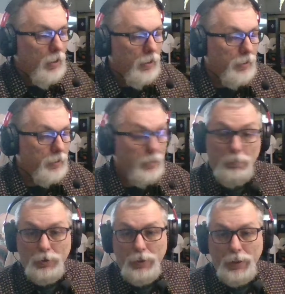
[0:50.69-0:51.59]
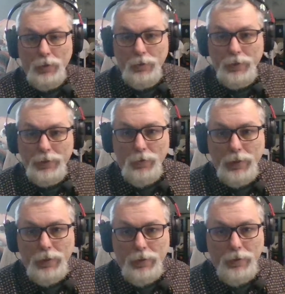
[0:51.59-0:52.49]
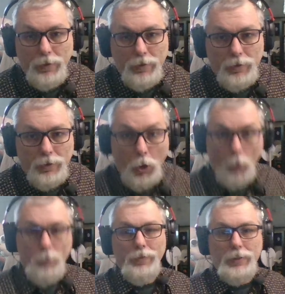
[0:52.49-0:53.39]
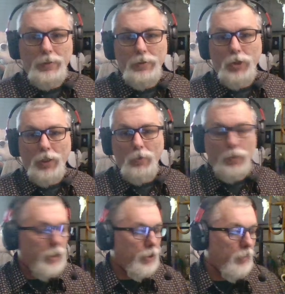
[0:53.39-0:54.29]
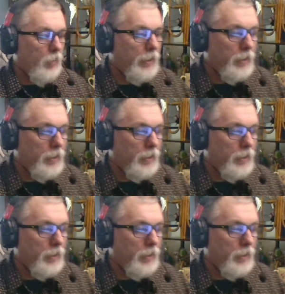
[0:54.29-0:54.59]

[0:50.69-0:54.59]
and particularly during the COVID generation, right?